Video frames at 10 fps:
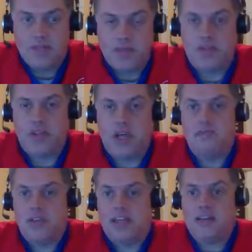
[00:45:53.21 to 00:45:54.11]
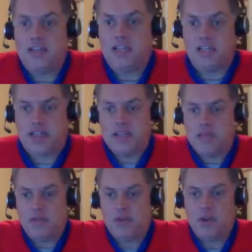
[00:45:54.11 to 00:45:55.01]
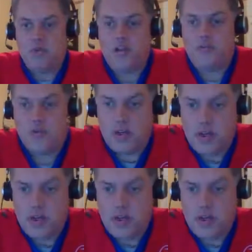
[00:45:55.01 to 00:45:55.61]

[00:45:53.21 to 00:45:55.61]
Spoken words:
people of NLL caliber already for